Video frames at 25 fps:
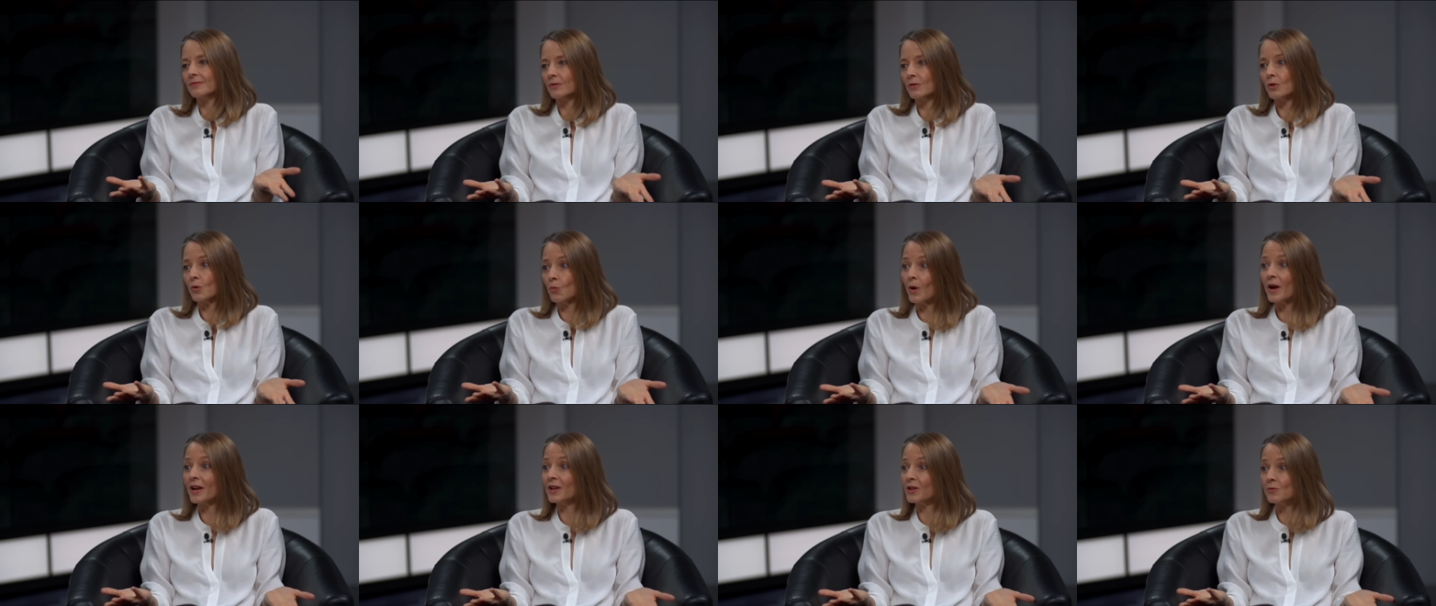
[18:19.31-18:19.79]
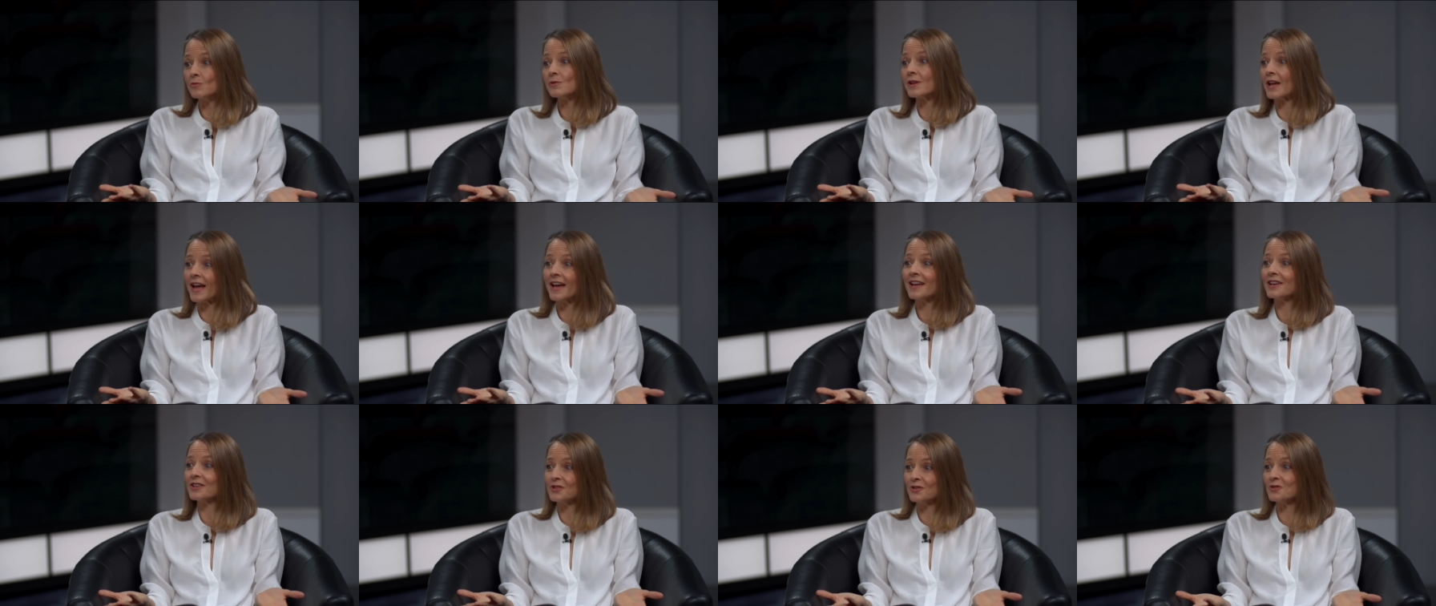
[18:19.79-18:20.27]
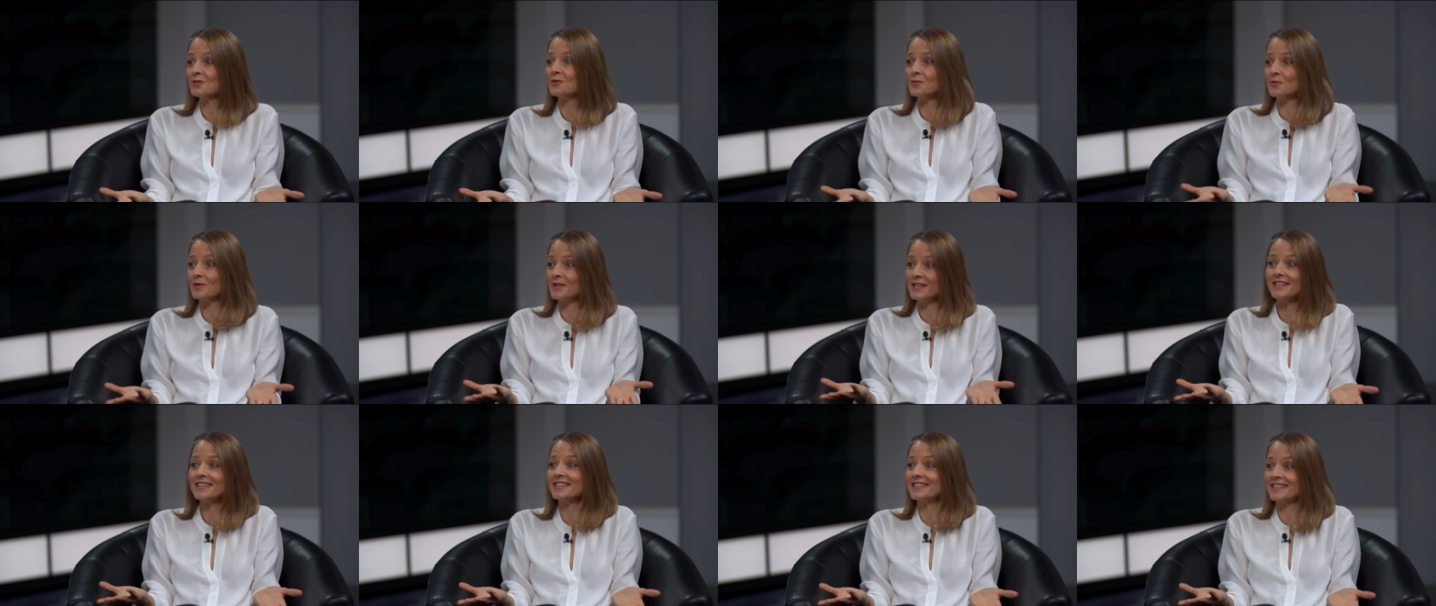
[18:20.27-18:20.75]
the way you can do
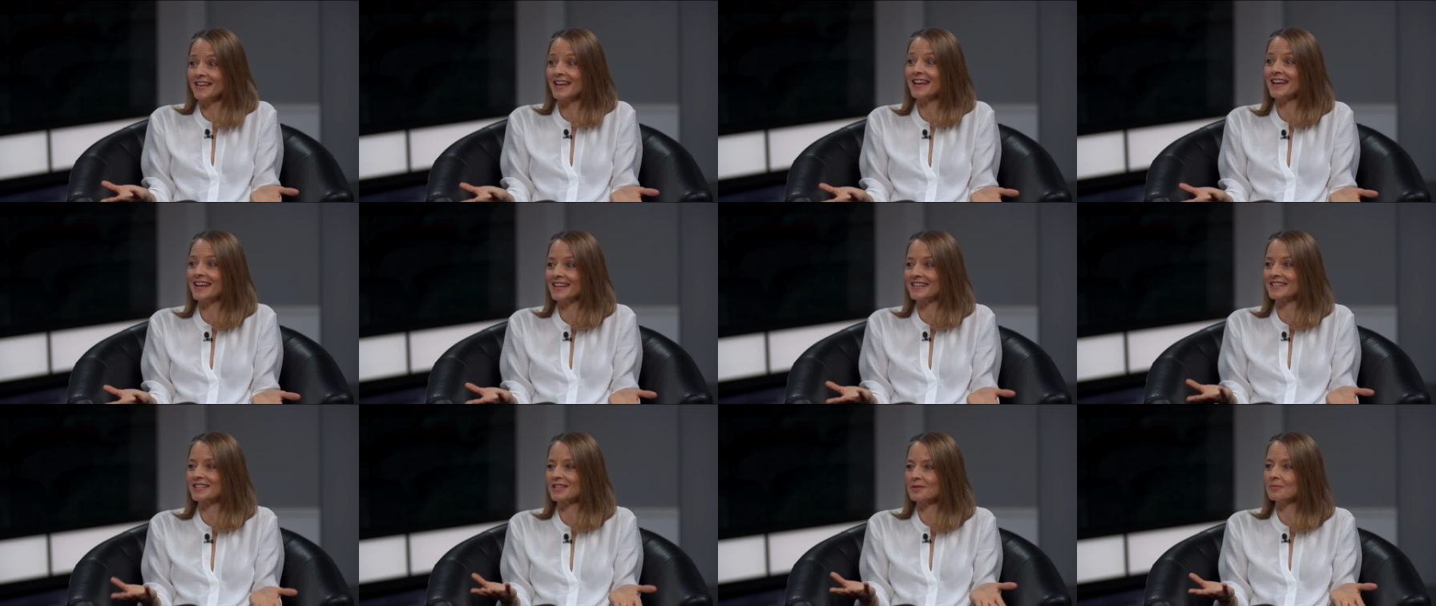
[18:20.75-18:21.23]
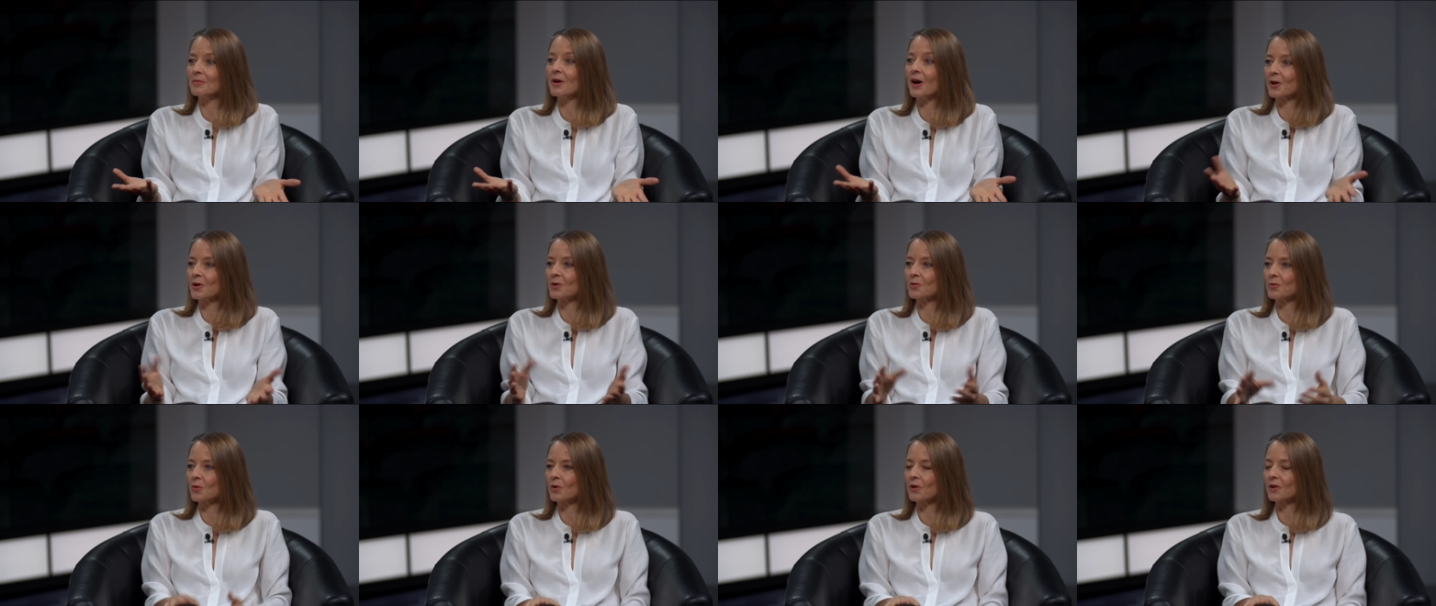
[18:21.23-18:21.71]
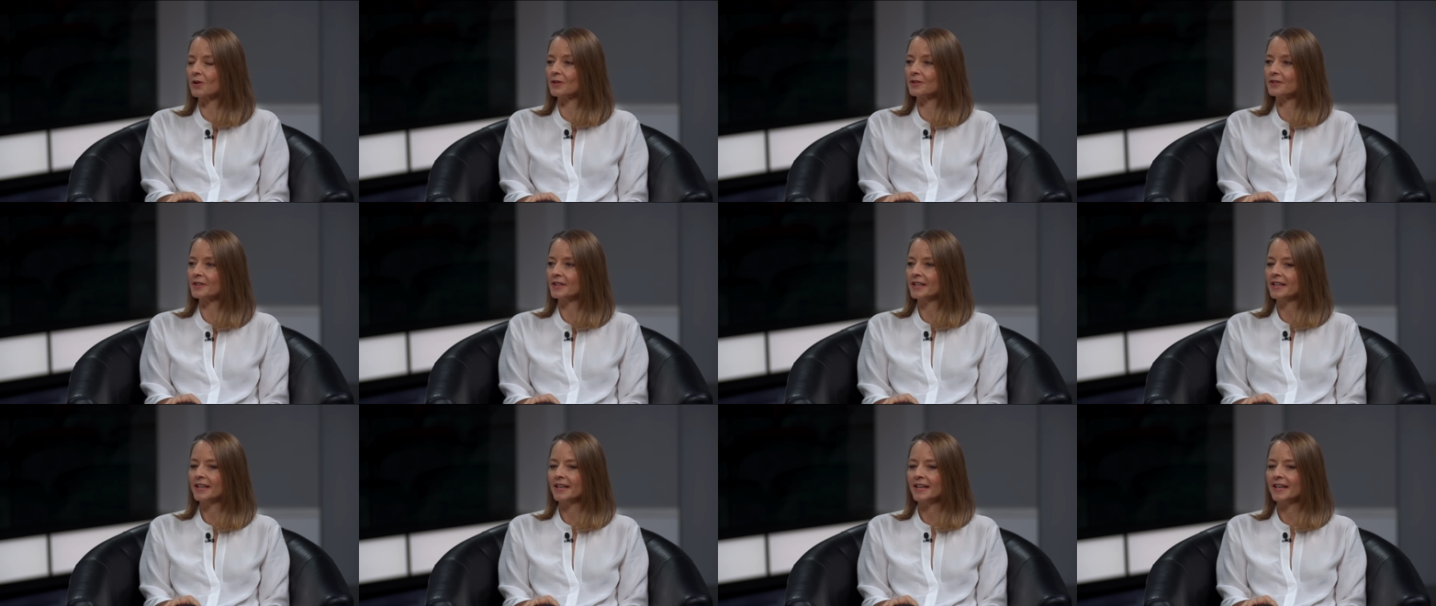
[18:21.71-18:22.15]
right. these days yes, in the modern world.